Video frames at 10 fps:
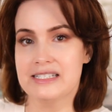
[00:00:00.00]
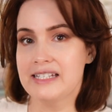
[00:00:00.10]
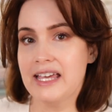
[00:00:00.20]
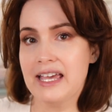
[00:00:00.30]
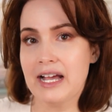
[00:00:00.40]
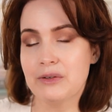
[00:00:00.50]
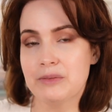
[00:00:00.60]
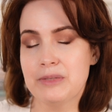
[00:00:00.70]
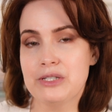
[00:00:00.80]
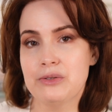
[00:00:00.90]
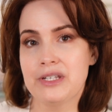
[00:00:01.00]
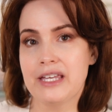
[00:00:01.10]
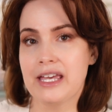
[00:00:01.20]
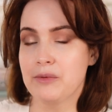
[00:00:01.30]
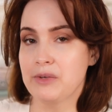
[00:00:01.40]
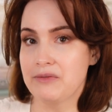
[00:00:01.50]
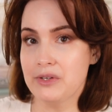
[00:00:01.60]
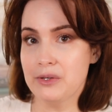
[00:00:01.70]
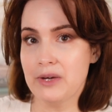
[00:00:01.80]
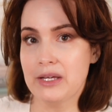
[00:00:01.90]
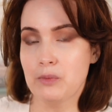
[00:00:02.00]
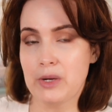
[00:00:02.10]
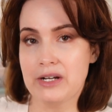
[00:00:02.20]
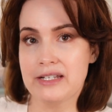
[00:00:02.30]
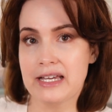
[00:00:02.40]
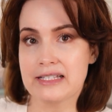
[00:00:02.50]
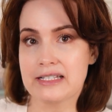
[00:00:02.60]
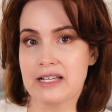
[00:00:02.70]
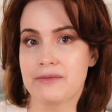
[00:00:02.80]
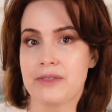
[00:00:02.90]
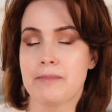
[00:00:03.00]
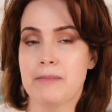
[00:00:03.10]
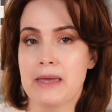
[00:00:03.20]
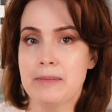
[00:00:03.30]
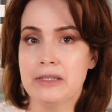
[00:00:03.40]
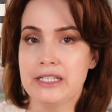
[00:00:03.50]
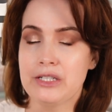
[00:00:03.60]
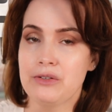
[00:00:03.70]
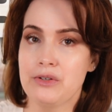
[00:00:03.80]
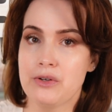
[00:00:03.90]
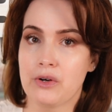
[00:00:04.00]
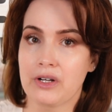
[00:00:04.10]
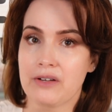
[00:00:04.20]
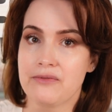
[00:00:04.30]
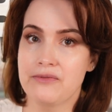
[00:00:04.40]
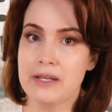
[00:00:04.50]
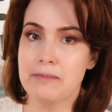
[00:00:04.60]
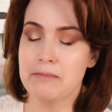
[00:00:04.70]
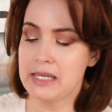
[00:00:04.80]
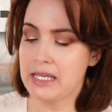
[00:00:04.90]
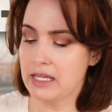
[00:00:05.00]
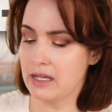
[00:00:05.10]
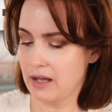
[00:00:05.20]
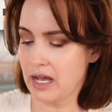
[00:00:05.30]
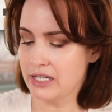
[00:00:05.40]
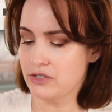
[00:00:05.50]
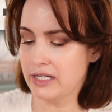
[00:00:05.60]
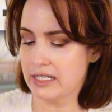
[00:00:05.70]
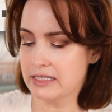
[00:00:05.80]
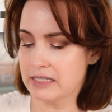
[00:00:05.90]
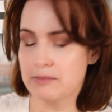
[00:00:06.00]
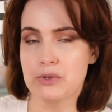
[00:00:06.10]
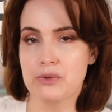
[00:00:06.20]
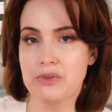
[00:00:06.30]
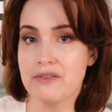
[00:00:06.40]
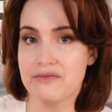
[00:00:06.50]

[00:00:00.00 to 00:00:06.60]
Today I will be doing a review and wear test of the Maybelline New York Fit Me Hydrate and Smooth